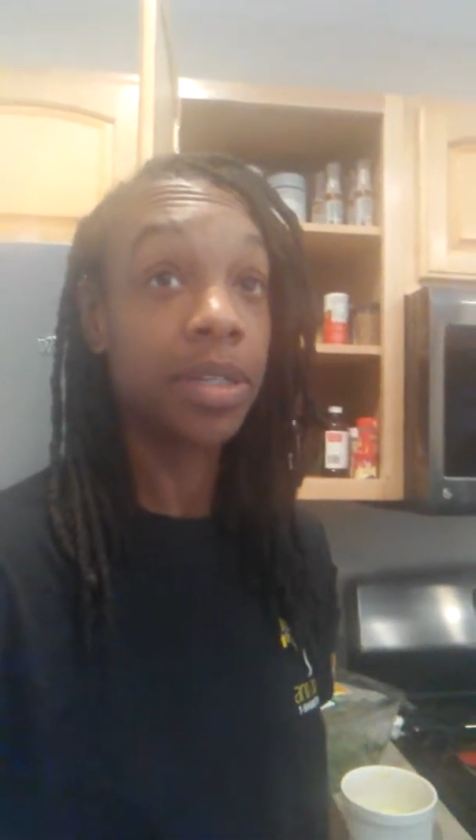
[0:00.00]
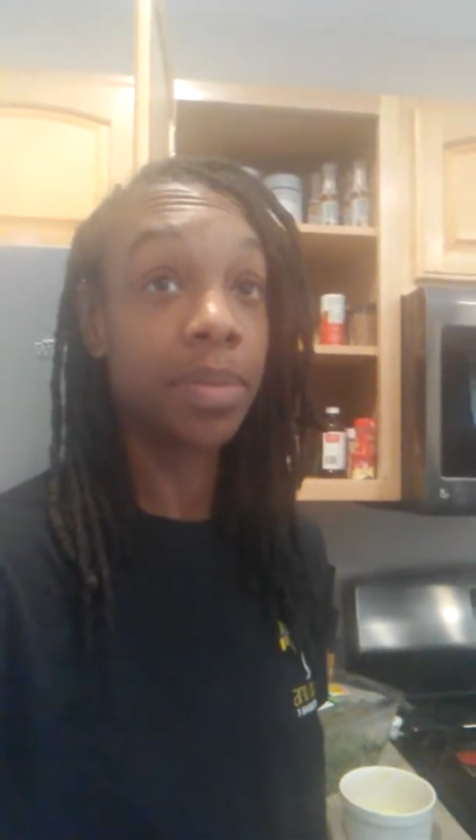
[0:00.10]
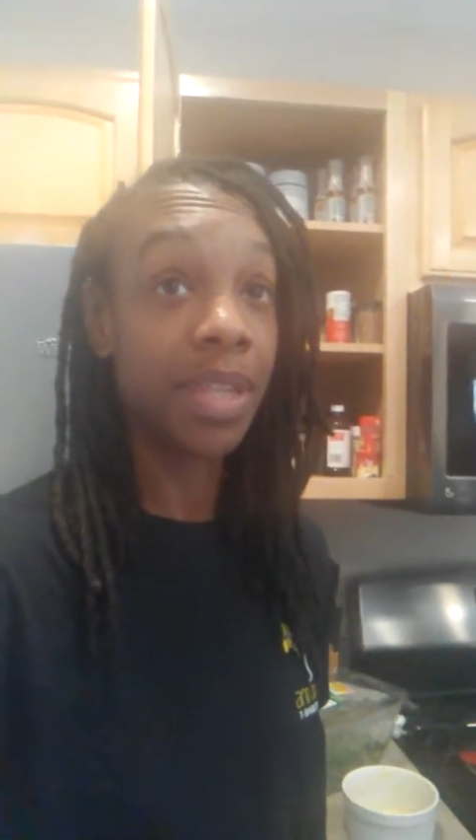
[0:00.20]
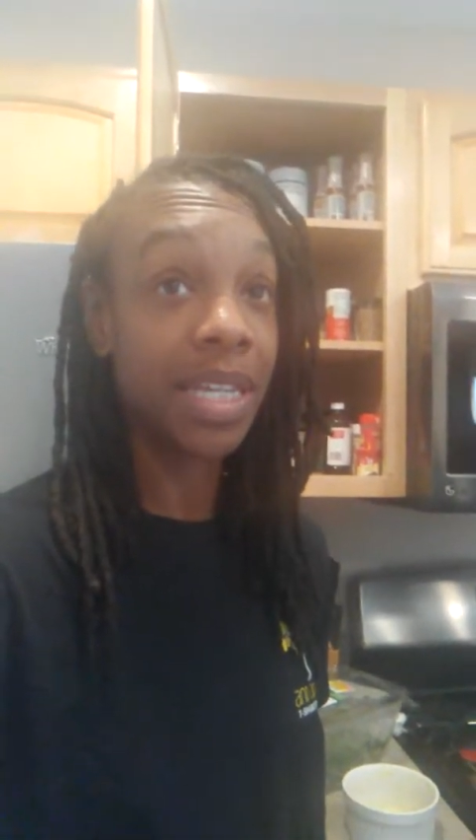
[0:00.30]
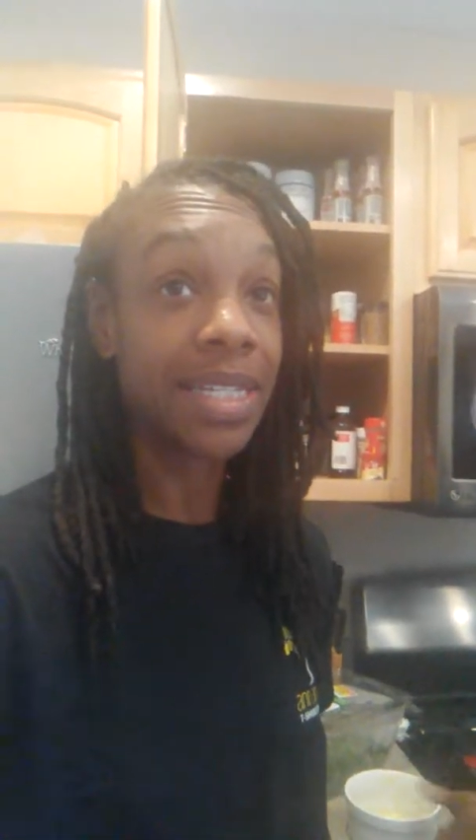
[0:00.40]

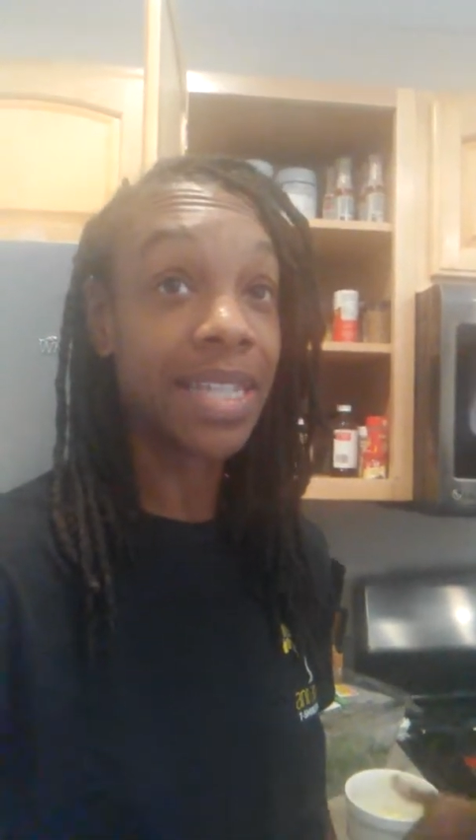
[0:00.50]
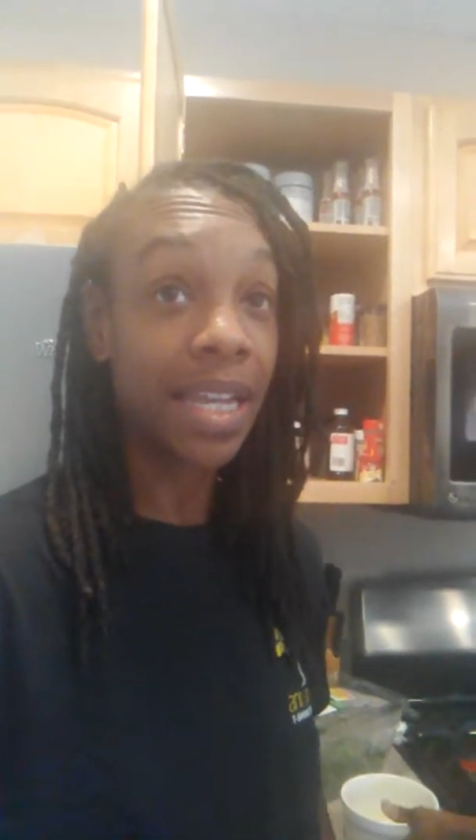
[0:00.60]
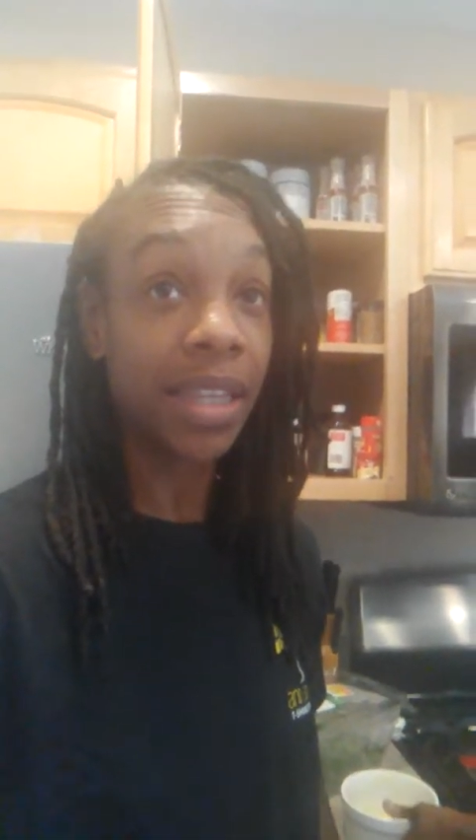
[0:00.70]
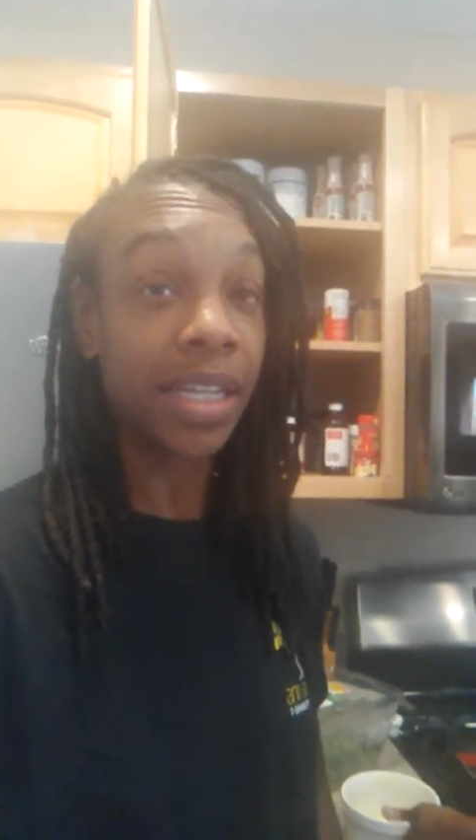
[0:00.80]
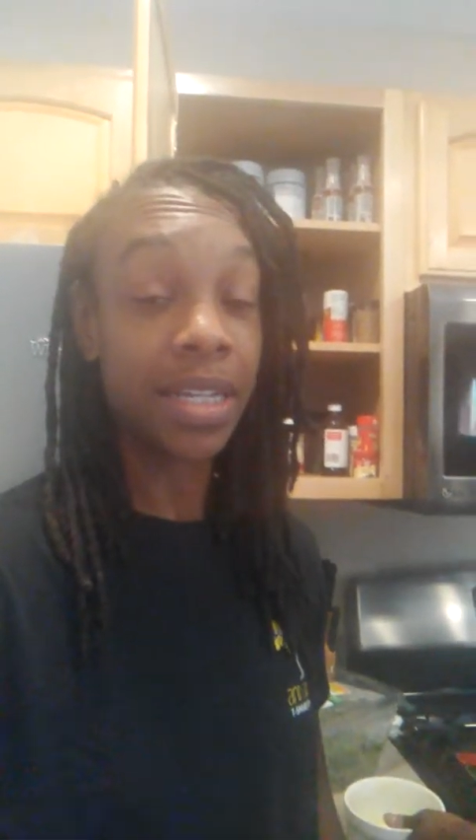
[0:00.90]
some of these
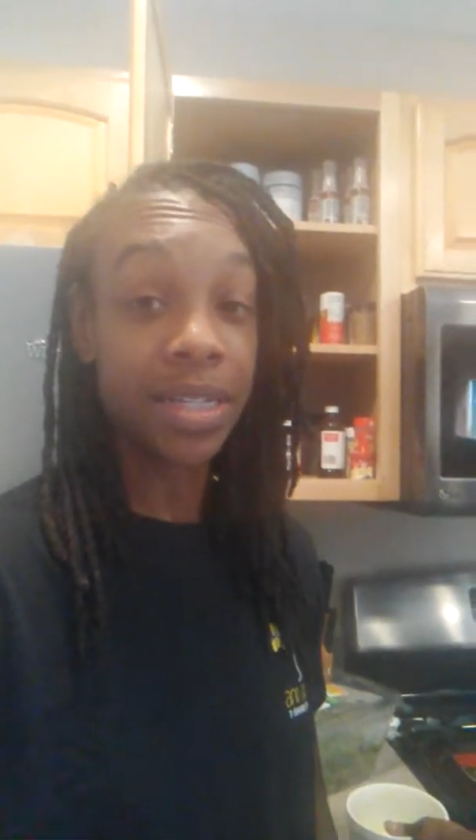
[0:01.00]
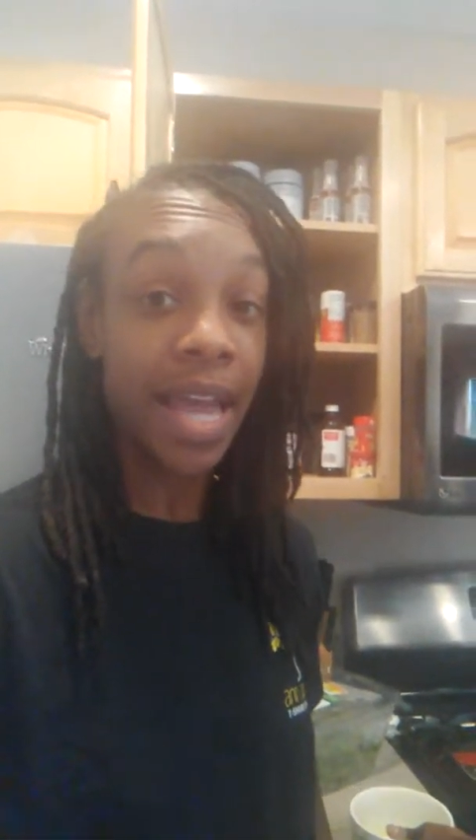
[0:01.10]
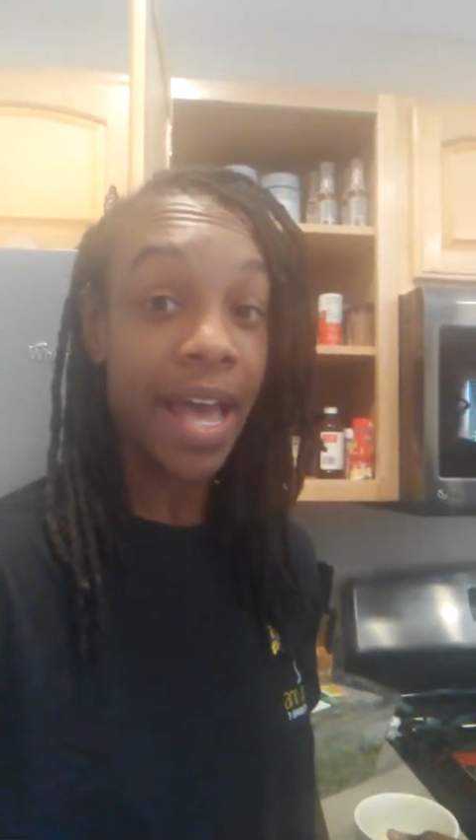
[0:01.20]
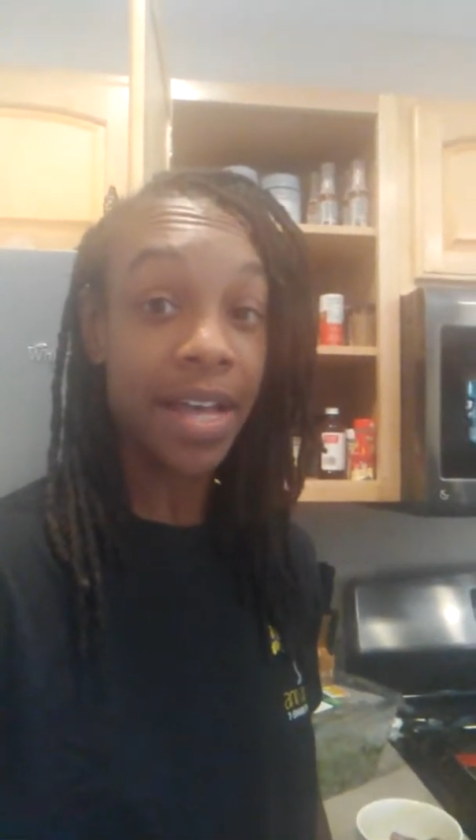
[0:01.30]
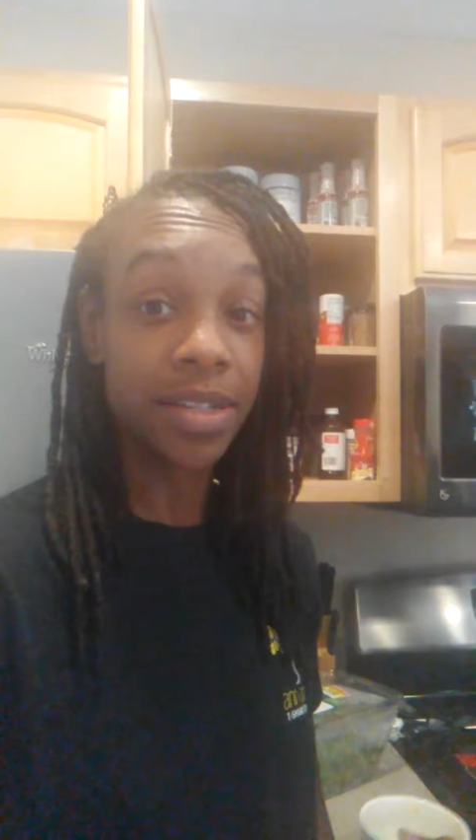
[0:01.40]
daily
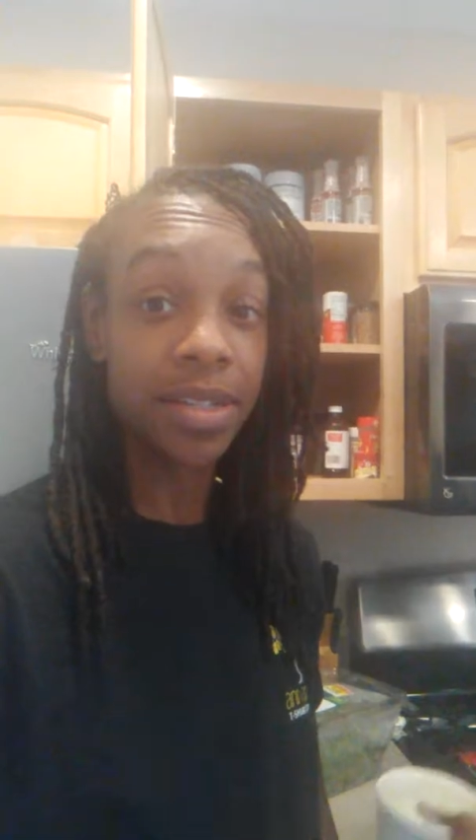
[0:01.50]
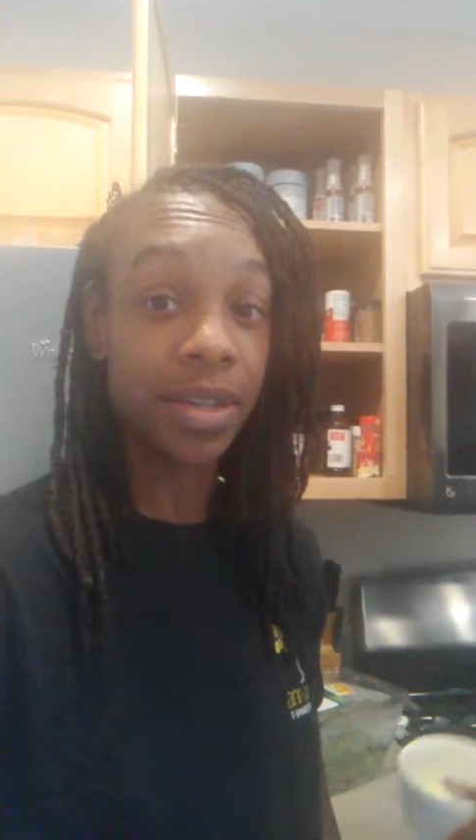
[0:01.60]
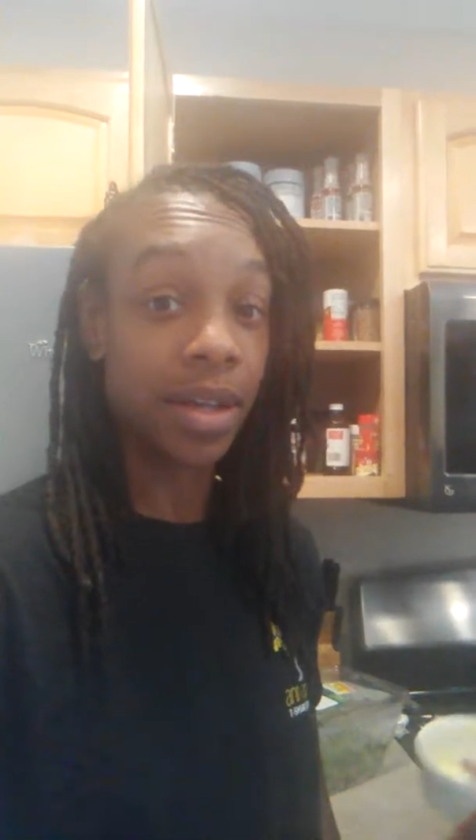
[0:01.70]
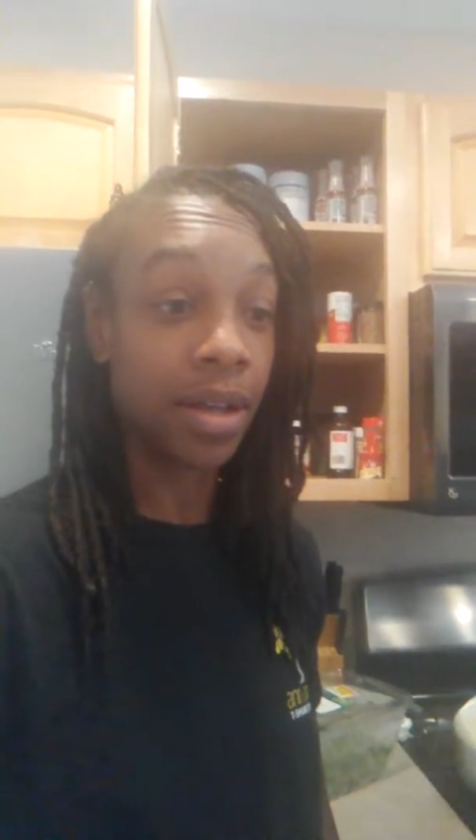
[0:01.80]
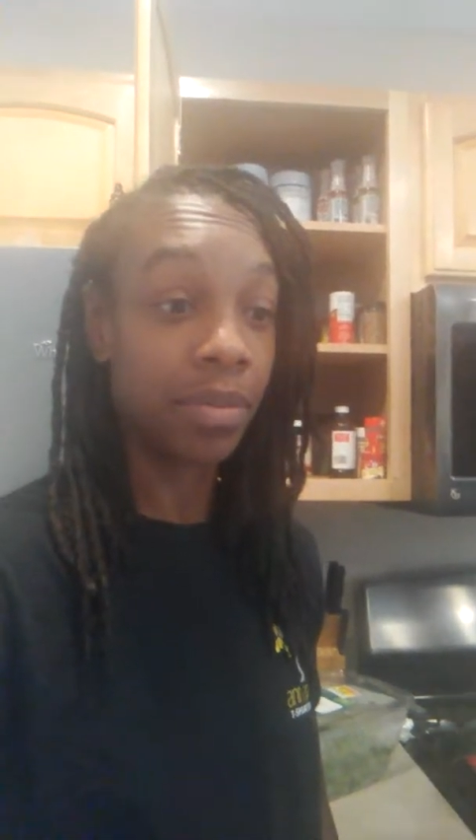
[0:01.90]

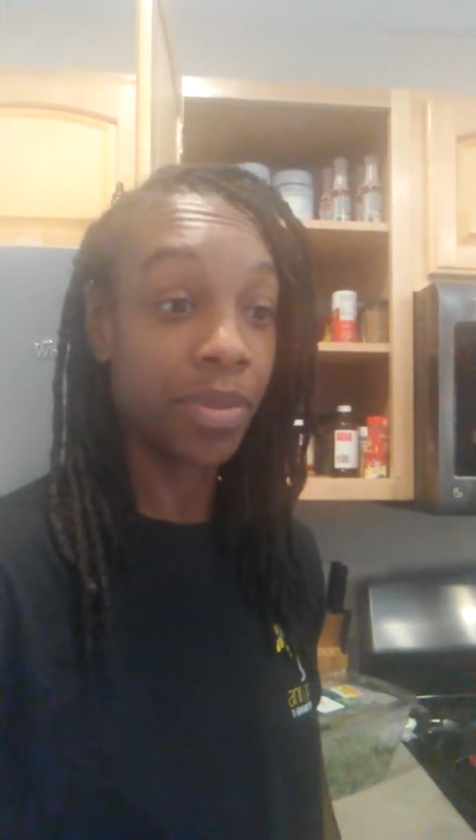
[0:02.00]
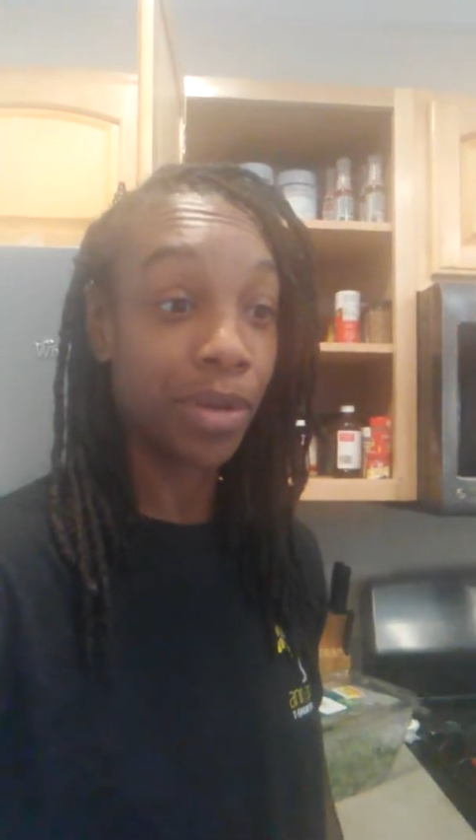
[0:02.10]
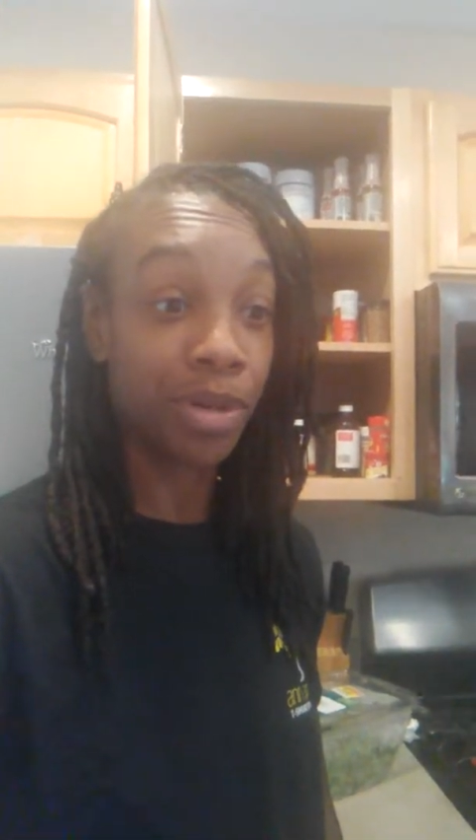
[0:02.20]
tasks that